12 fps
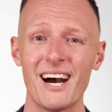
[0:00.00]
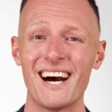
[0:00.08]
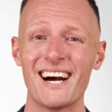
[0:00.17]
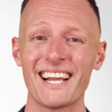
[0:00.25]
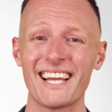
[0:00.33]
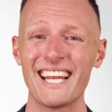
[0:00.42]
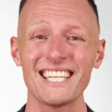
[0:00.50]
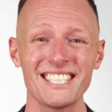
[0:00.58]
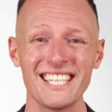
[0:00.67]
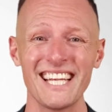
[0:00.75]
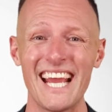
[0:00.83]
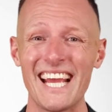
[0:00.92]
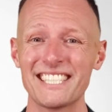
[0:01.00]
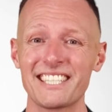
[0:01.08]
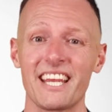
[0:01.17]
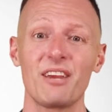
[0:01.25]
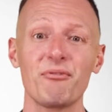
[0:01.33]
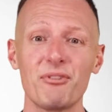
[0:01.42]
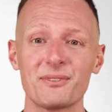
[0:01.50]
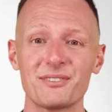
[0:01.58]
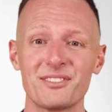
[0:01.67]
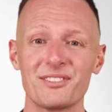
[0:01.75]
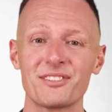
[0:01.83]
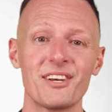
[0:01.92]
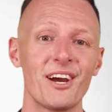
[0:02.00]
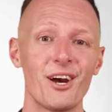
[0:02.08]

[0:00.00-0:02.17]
are Kardashian-esque influencers